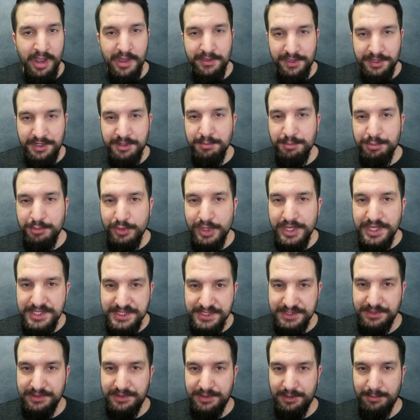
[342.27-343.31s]
that
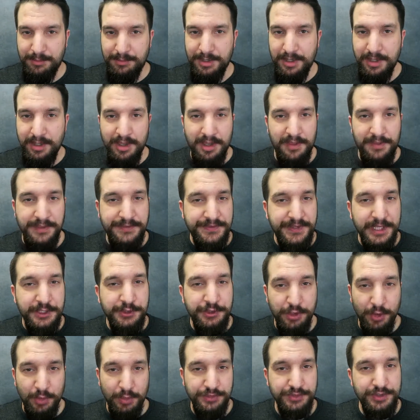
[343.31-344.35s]
embraced them, that they
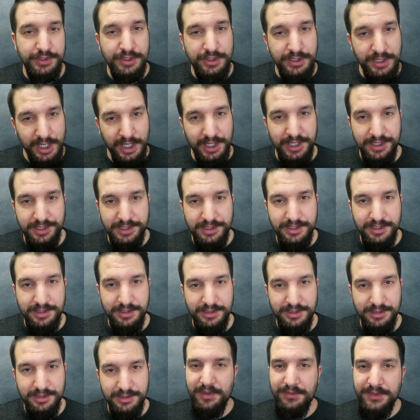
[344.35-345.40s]
don't like.